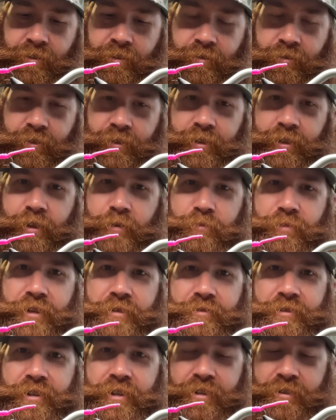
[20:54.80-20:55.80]
What's up,
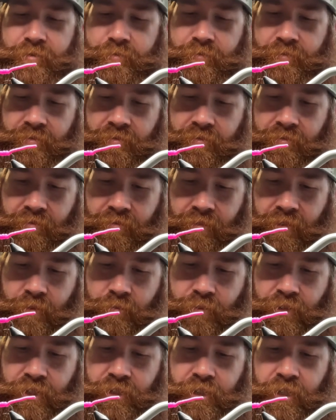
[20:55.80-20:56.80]
YouTube?
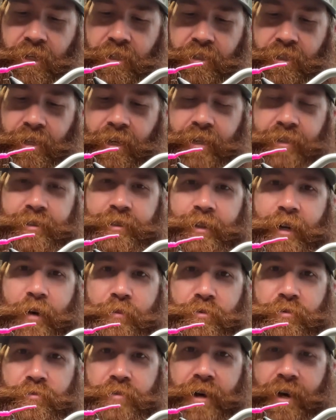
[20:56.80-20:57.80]
Appreciate you guys
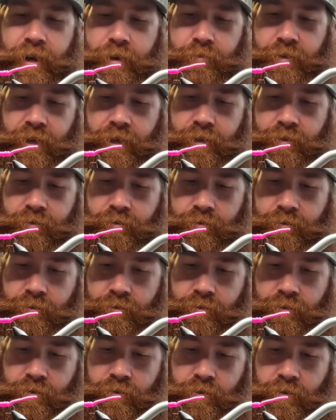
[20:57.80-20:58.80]
stopping by, man.
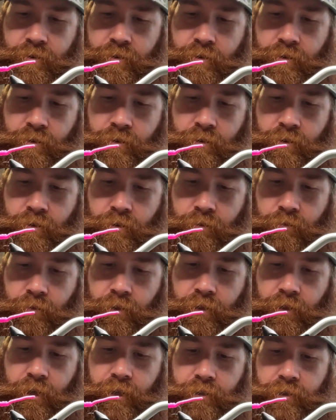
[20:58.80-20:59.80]
If
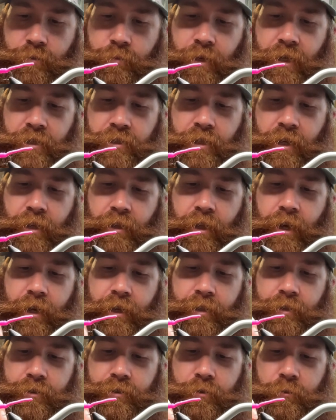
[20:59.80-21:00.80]
you guys smash that
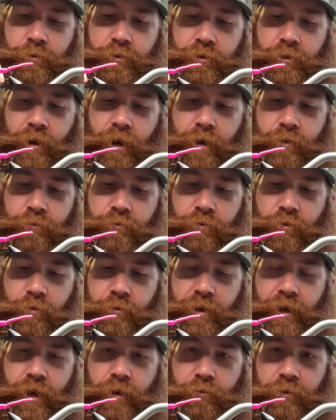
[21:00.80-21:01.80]
like and subscribe for
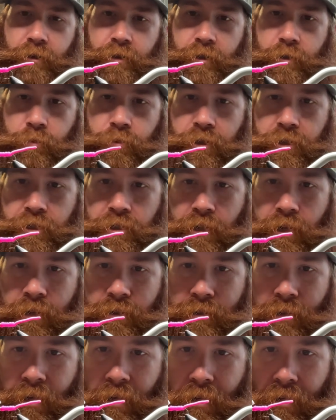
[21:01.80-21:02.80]
me, I'd really appreciate
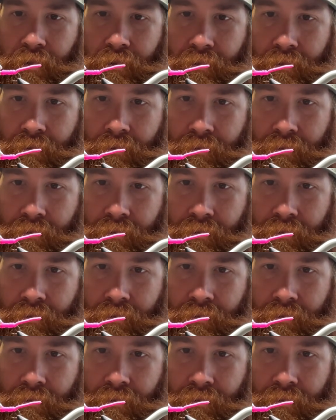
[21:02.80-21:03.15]
that.